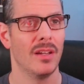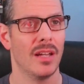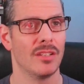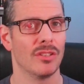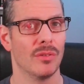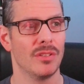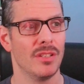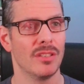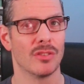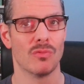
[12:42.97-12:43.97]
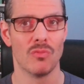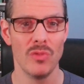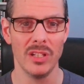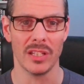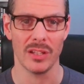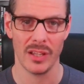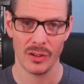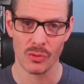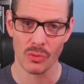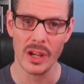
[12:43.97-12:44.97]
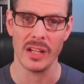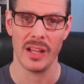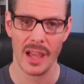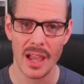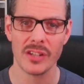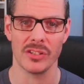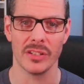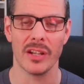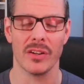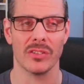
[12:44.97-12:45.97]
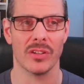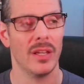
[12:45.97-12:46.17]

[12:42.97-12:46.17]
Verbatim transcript: and so you get this really great action character.